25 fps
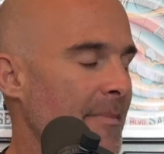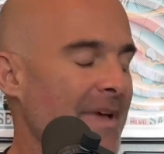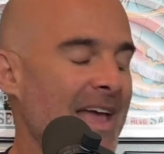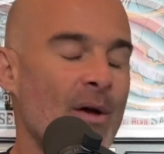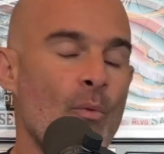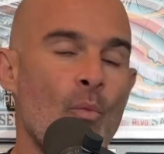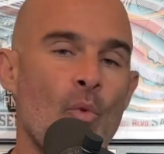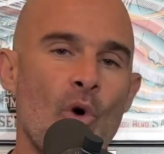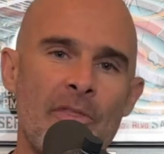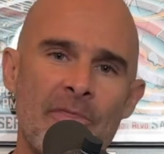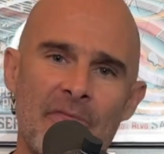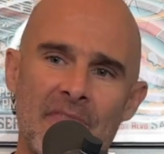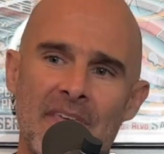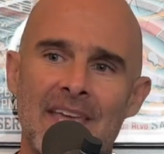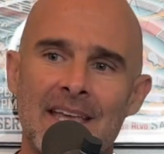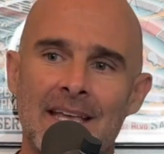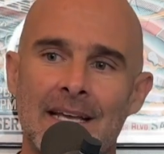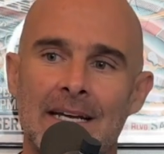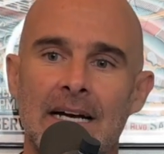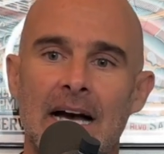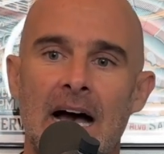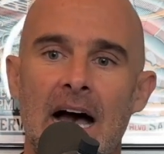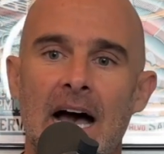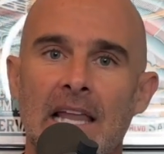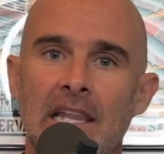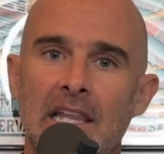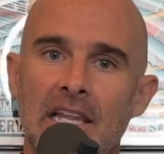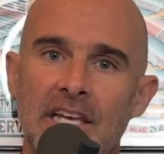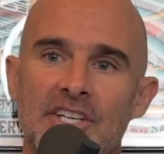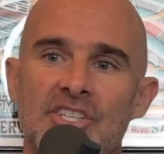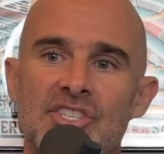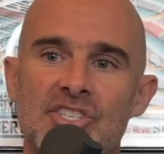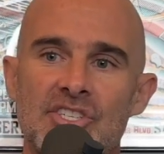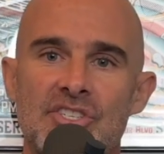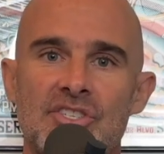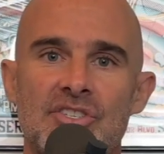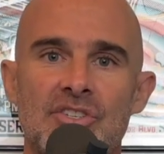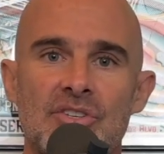And one thing I
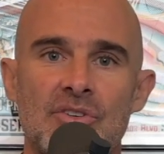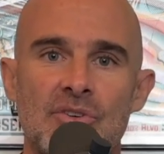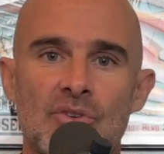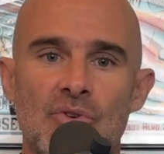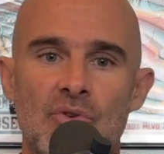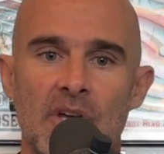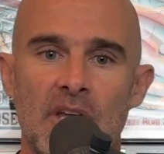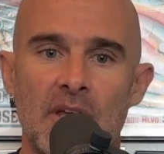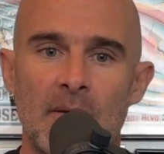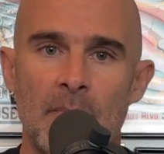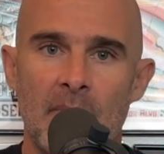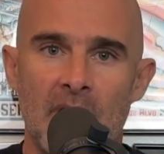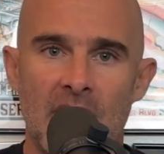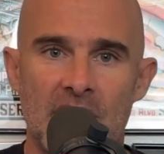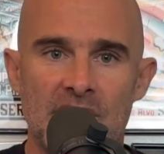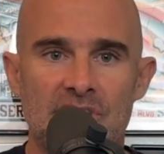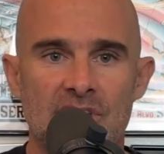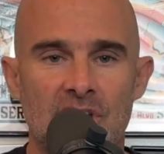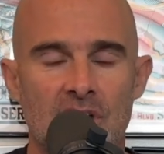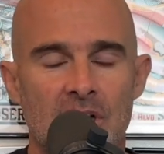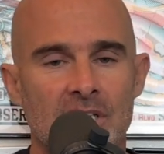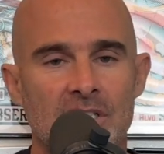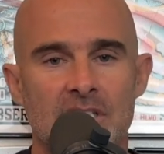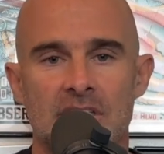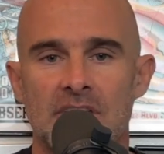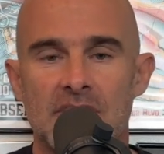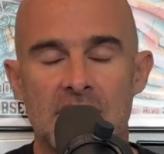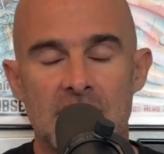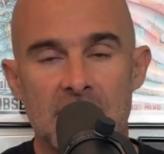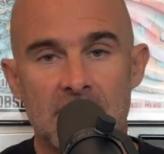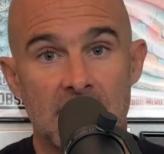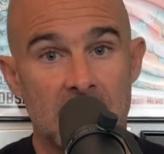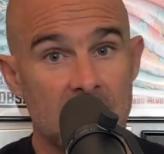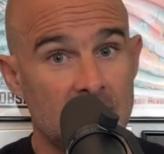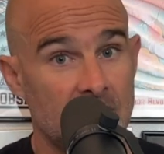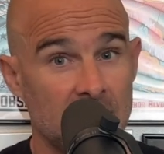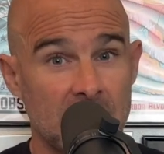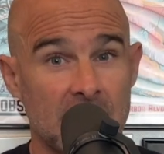like to do in my songs, and
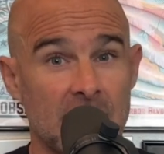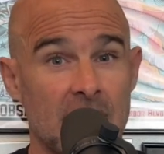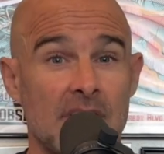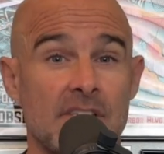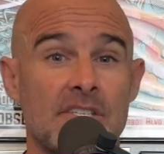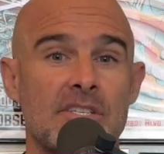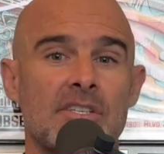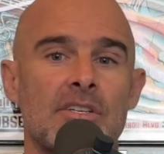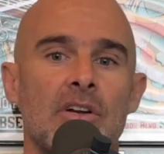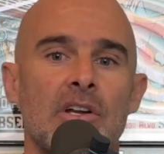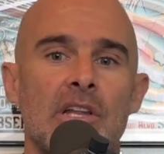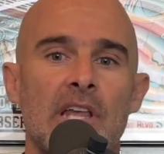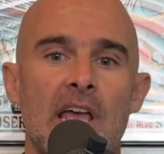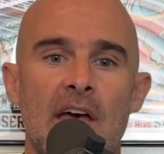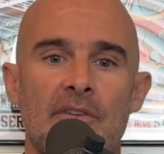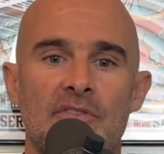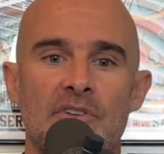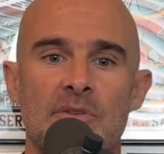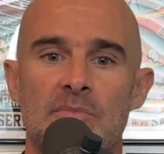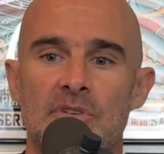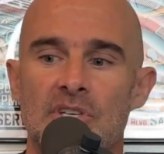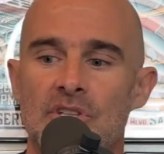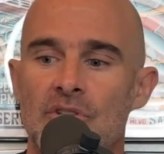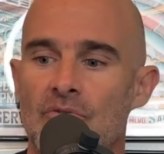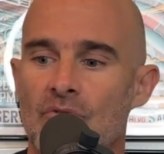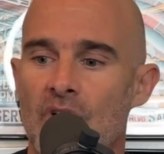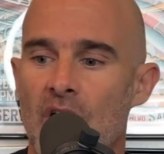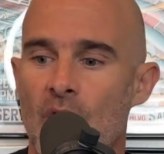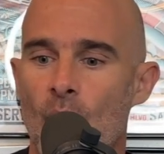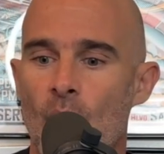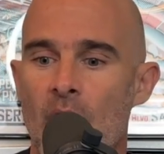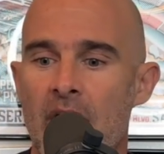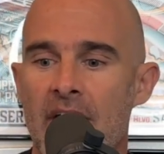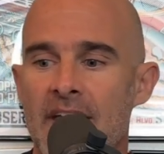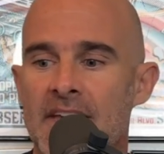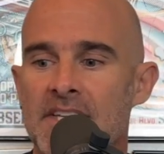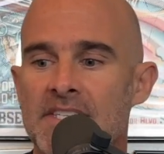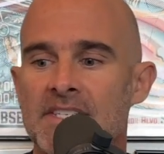this doesn't necessarily have to be the right
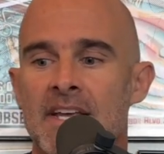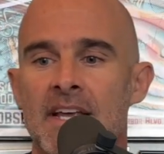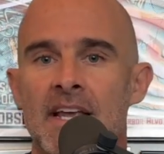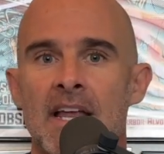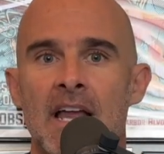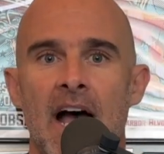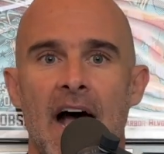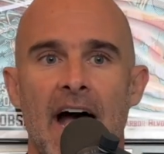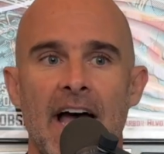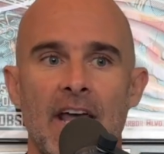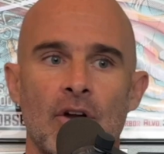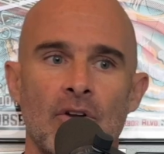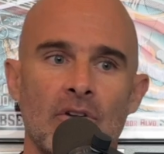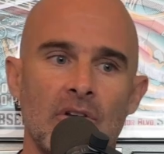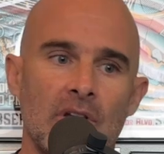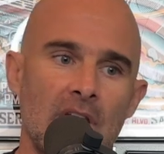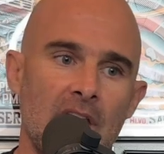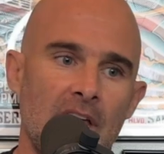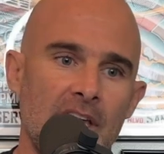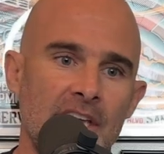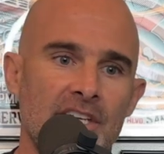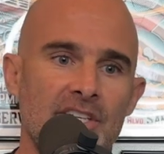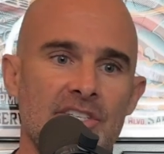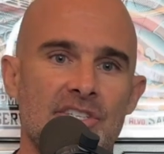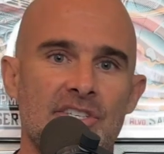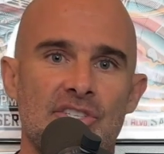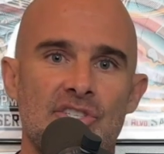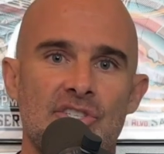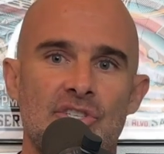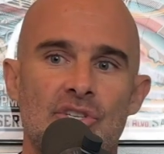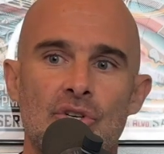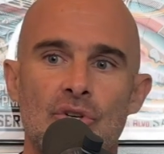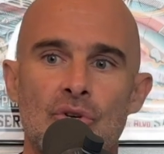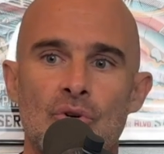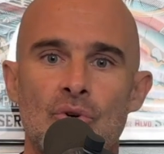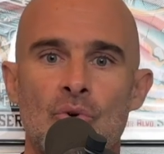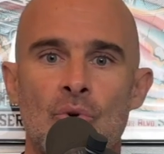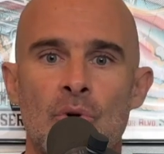way, is I don't like to
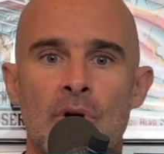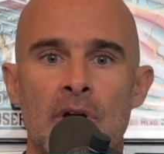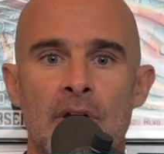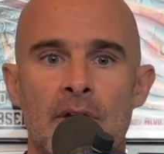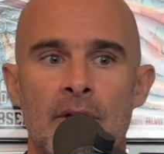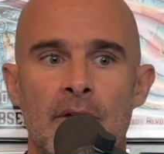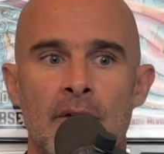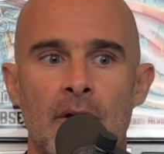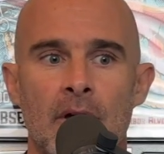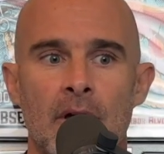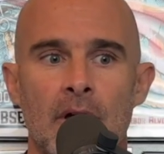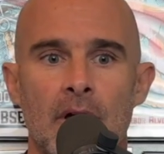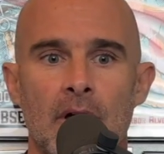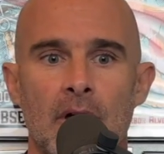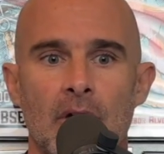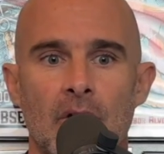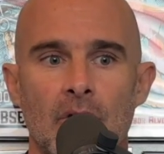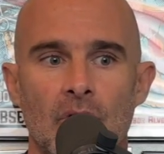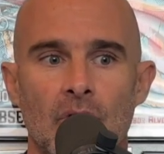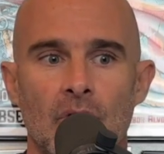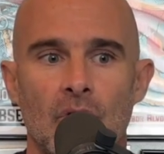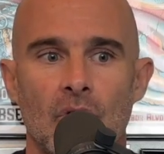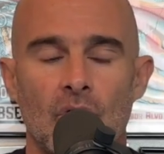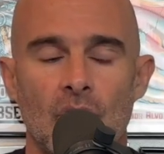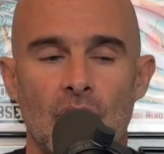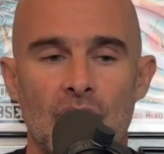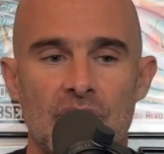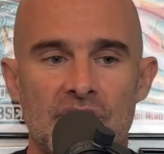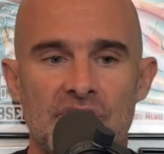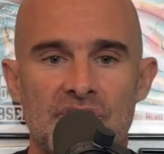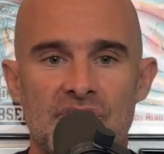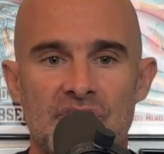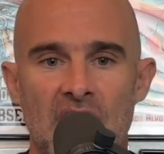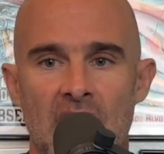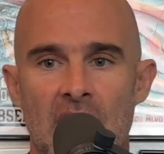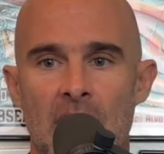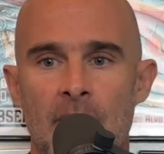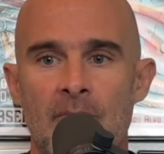do the
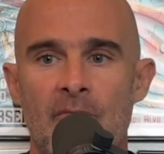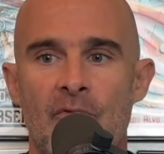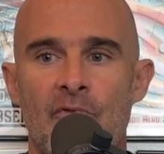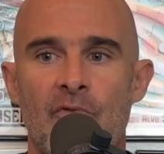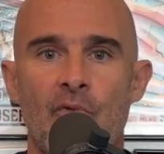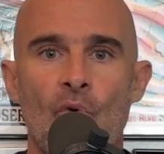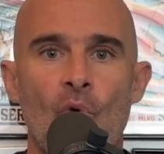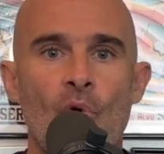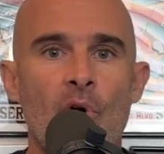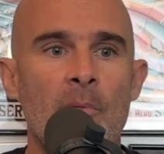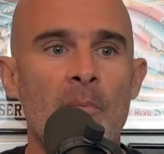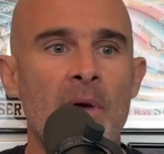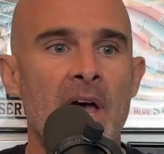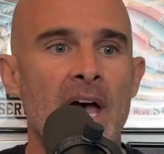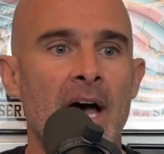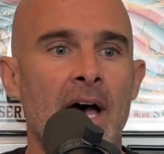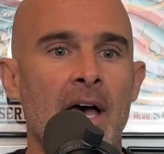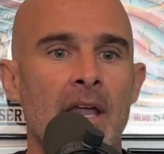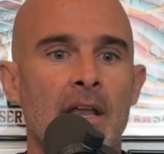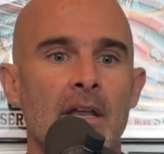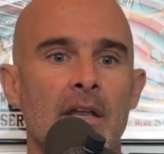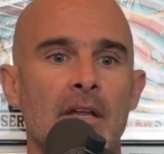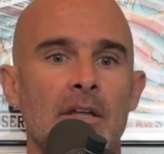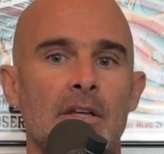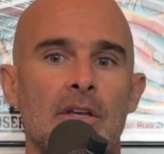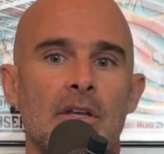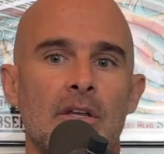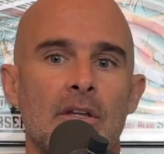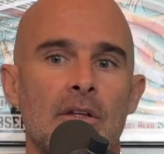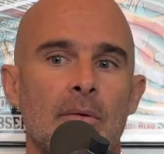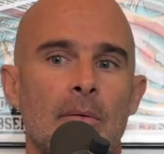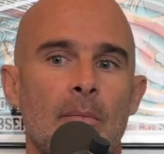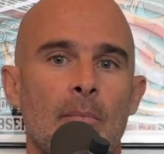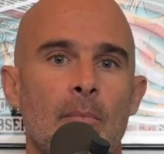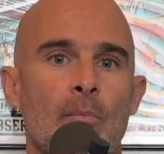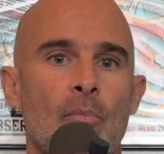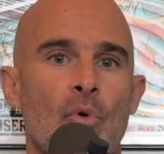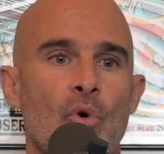same format
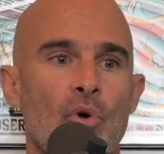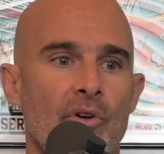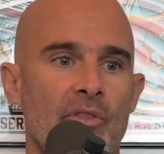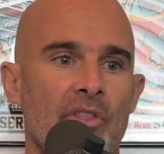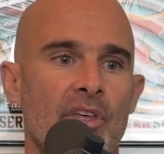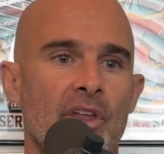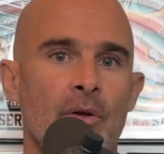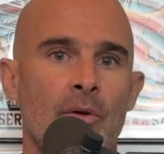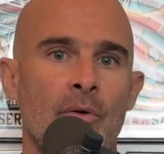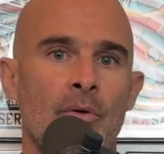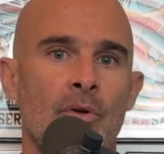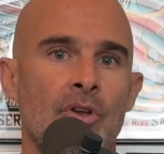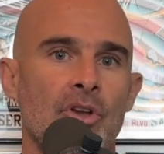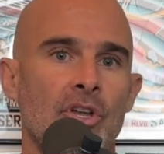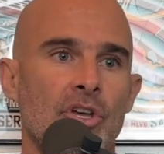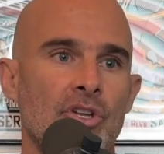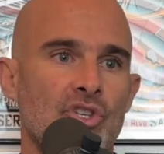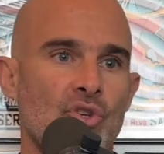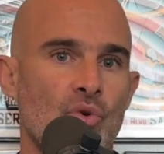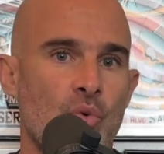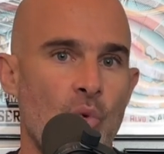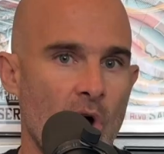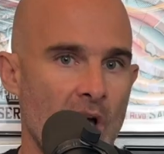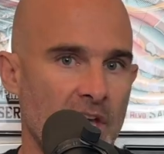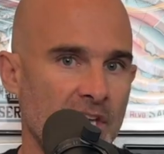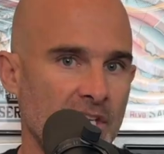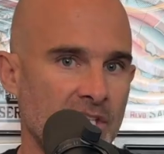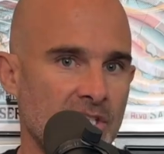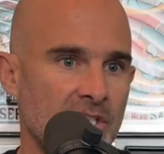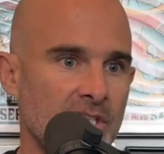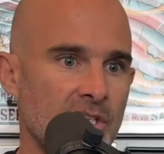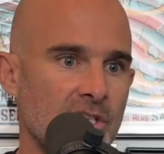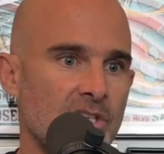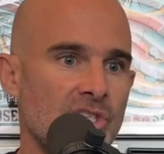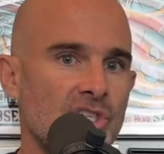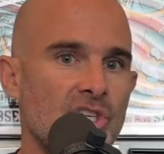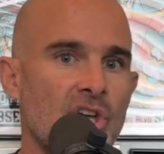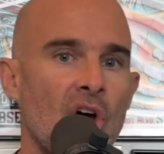more than
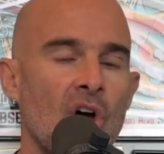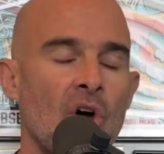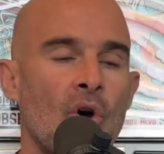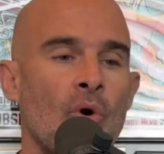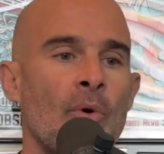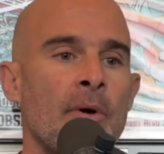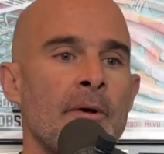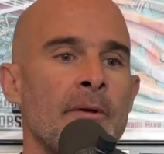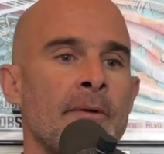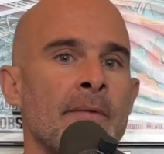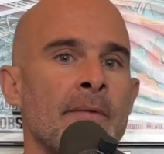twice. So,